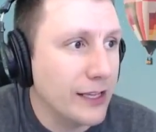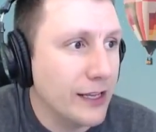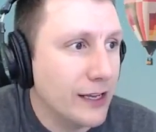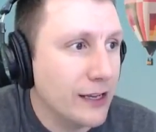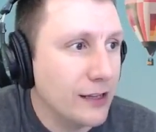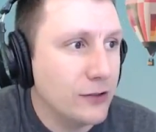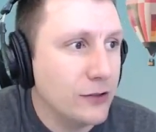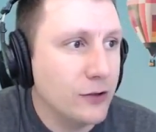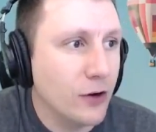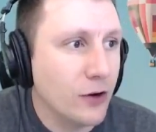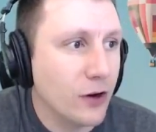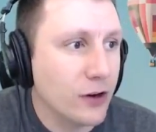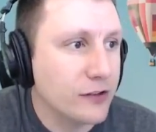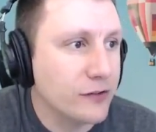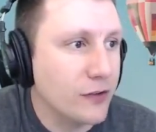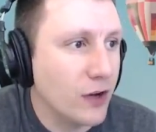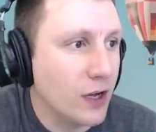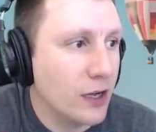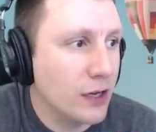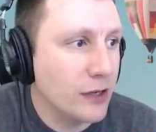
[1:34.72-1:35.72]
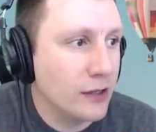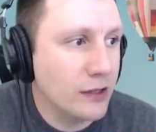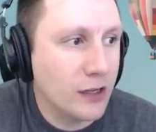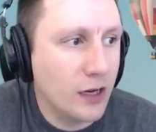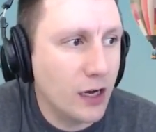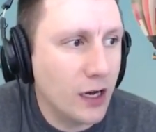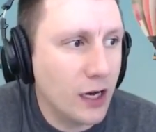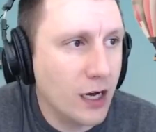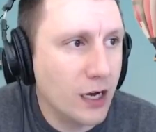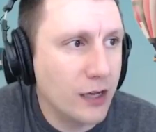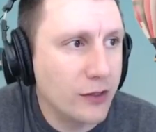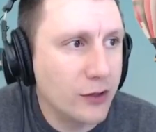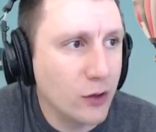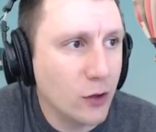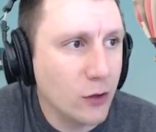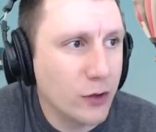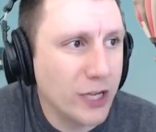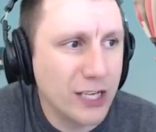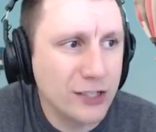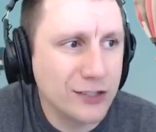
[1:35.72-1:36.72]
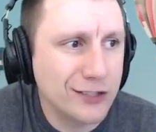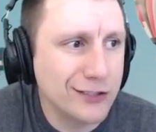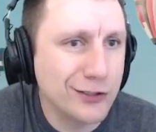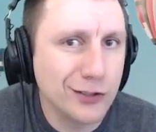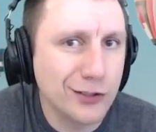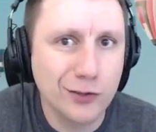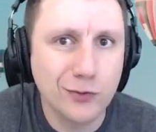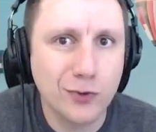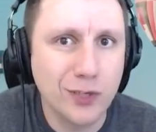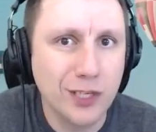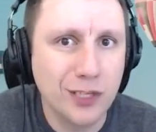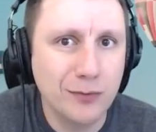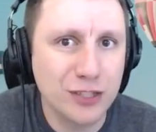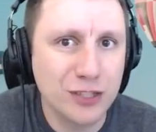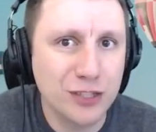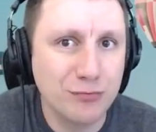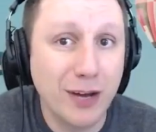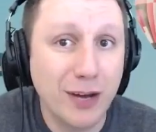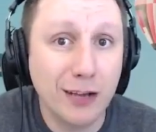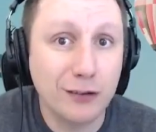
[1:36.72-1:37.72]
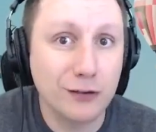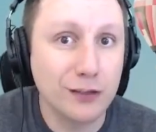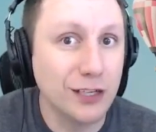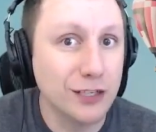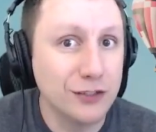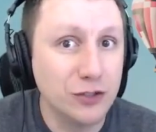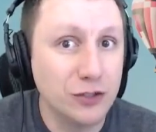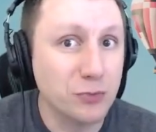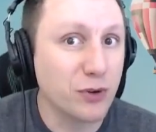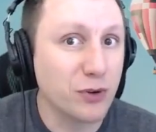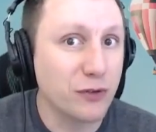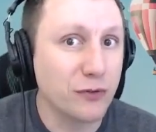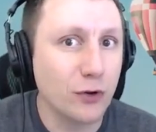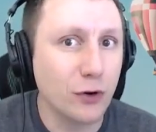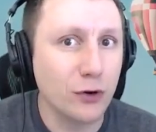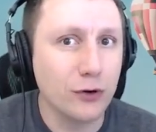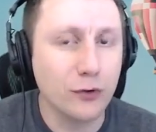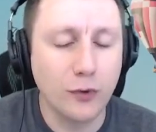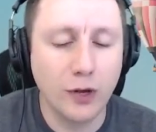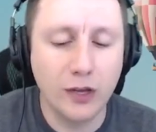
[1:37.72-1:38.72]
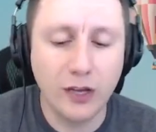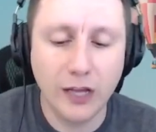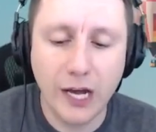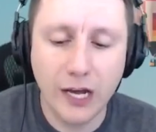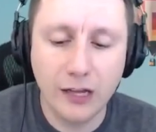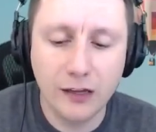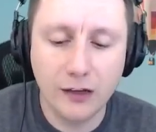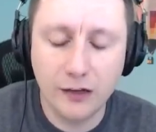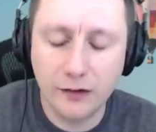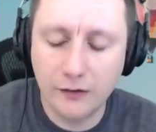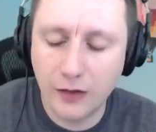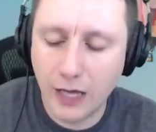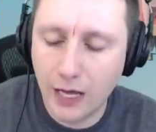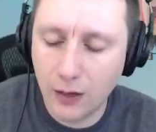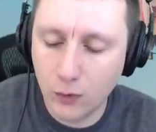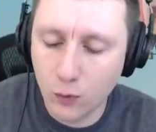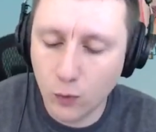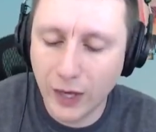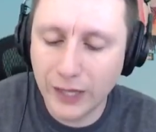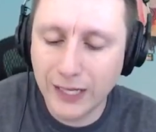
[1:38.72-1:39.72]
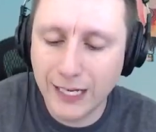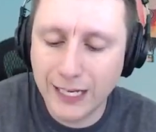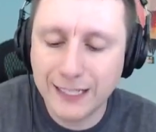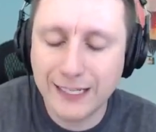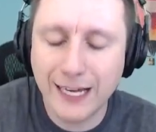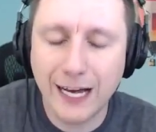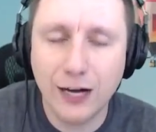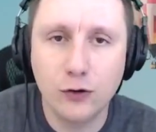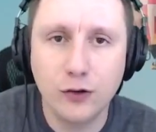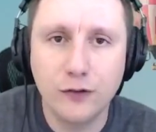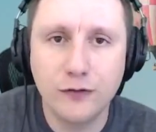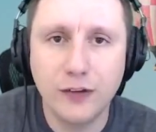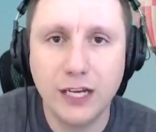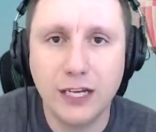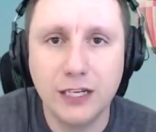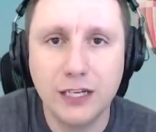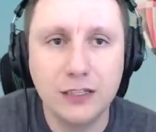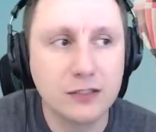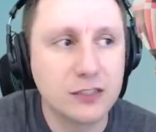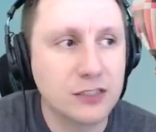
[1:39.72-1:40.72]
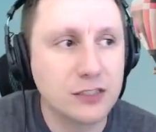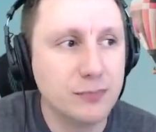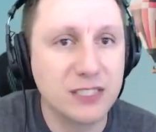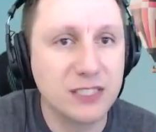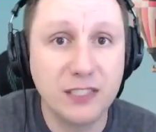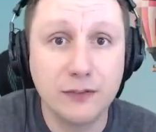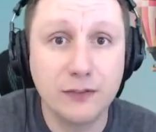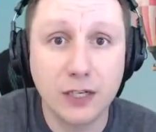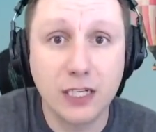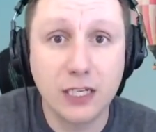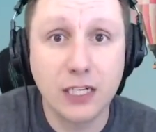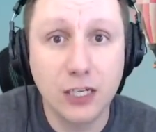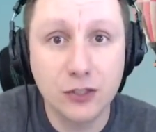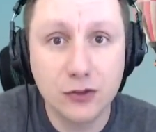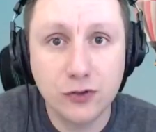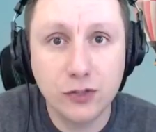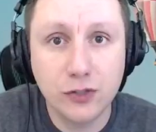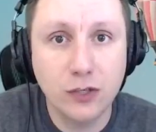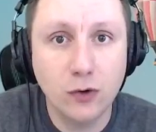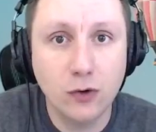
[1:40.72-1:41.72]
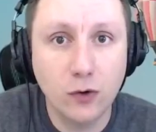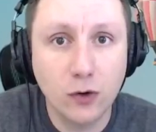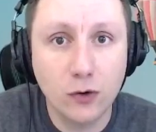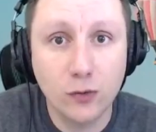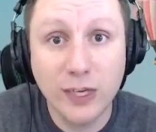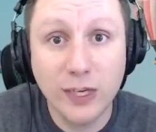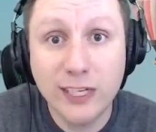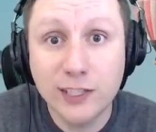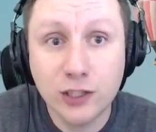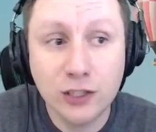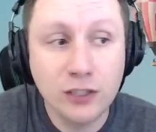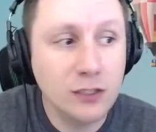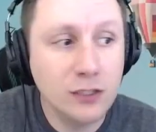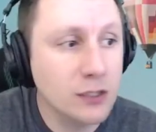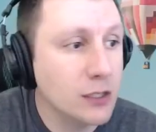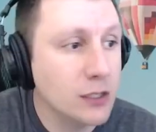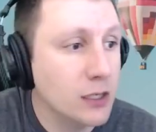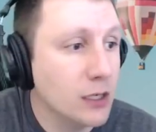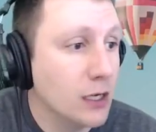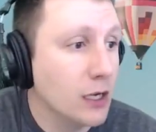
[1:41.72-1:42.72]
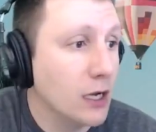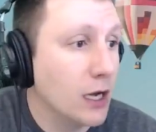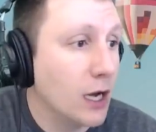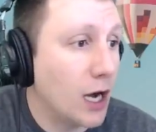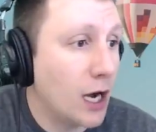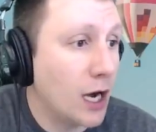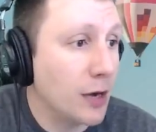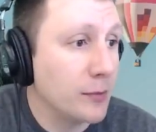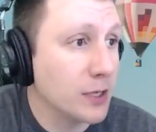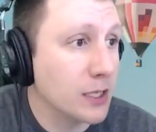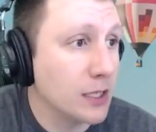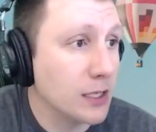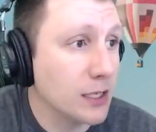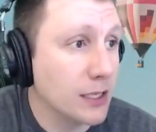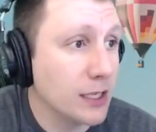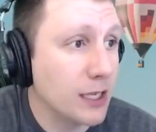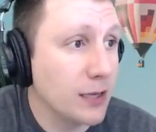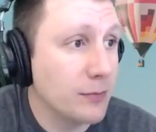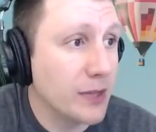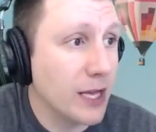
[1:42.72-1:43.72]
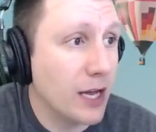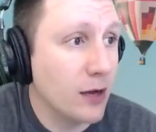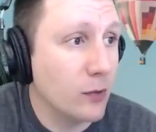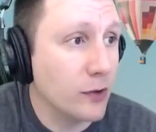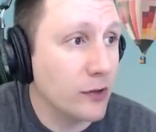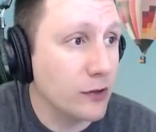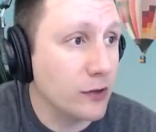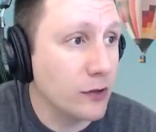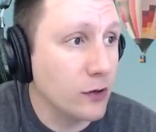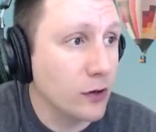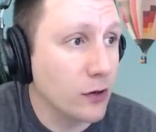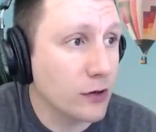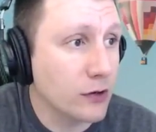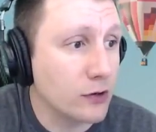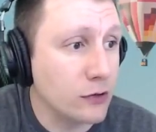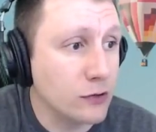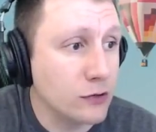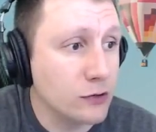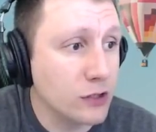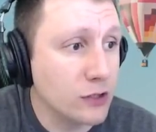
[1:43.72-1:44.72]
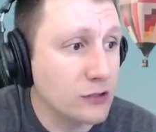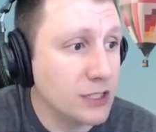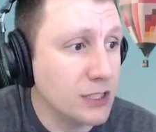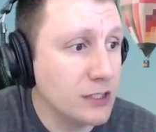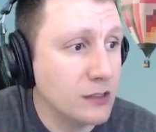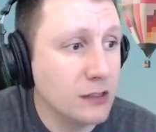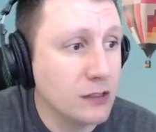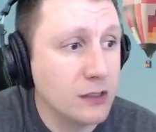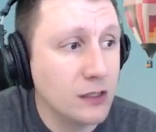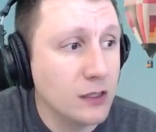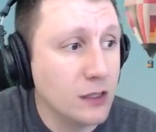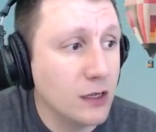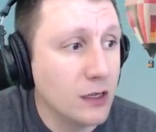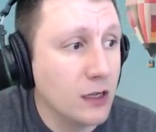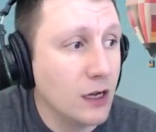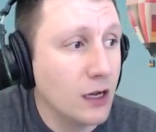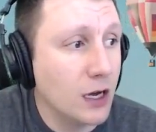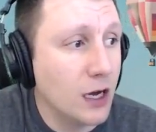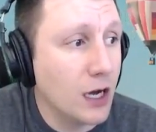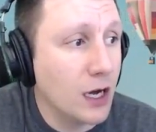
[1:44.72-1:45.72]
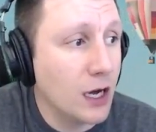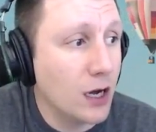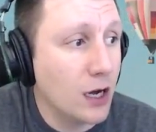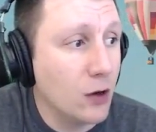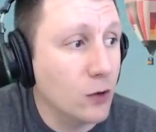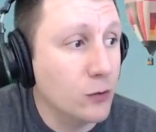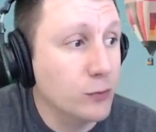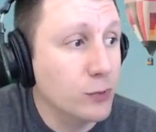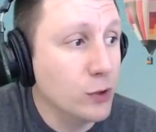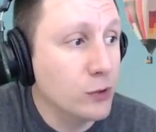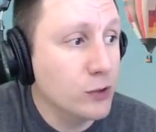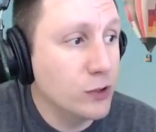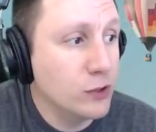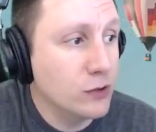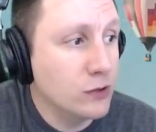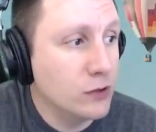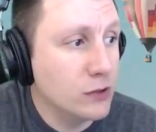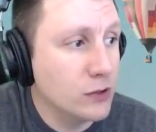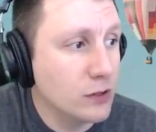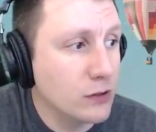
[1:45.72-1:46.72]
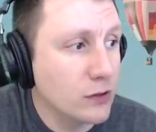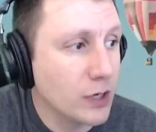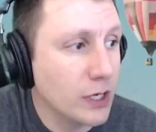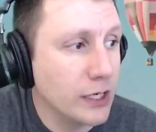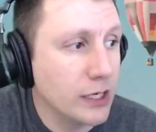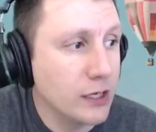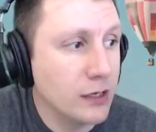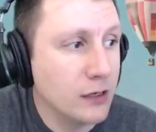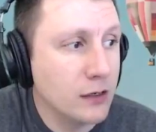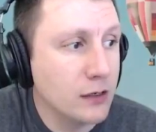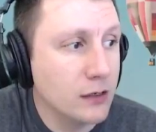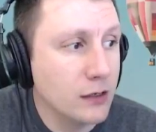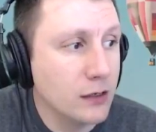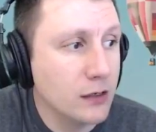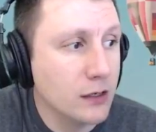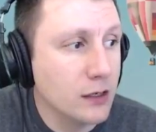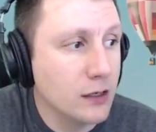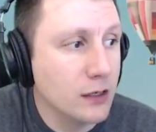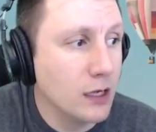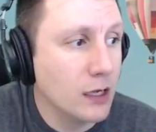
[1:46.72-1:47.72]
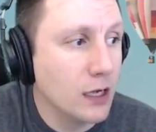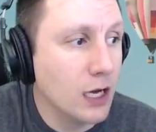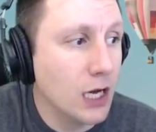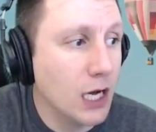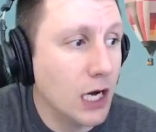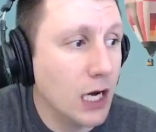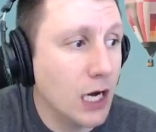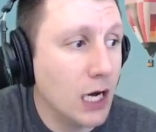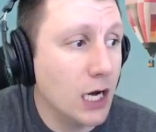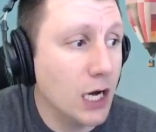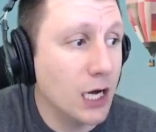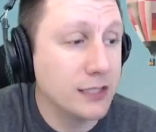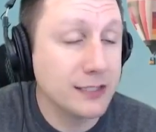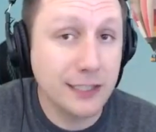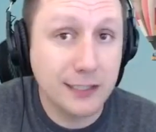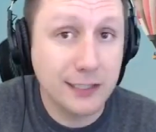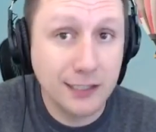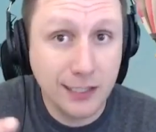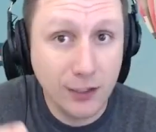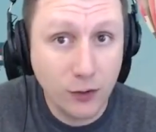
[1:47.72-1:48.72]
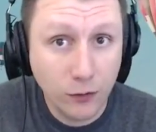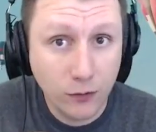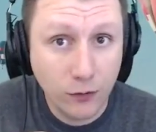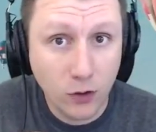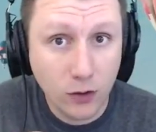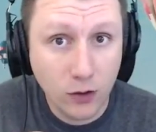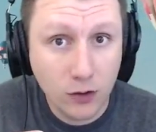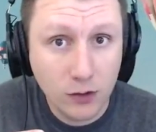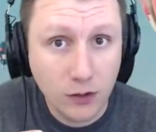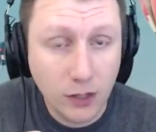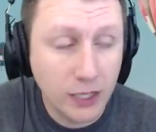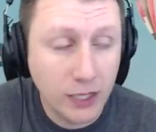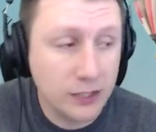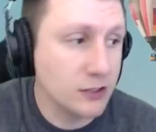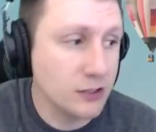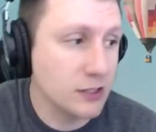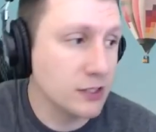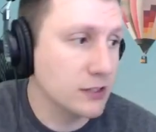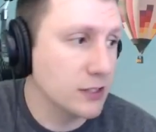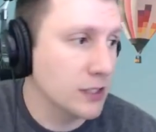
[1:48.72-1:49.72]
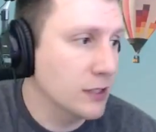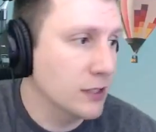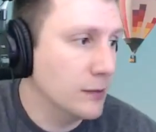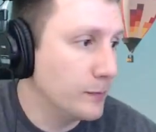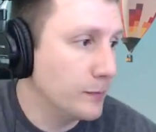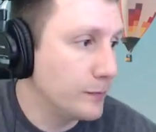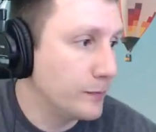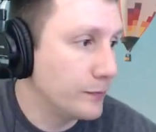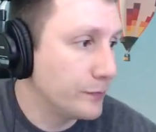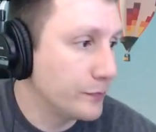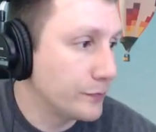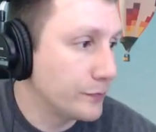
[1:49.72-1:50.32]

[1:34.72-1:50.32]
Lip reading: Yeah, New York's fine. The location shouldn't really much matter unless you prefer to run it out of a specific country or region. I'm going to keep that with New York, New Jersey. Ubuntu right here, 1604, as you can see.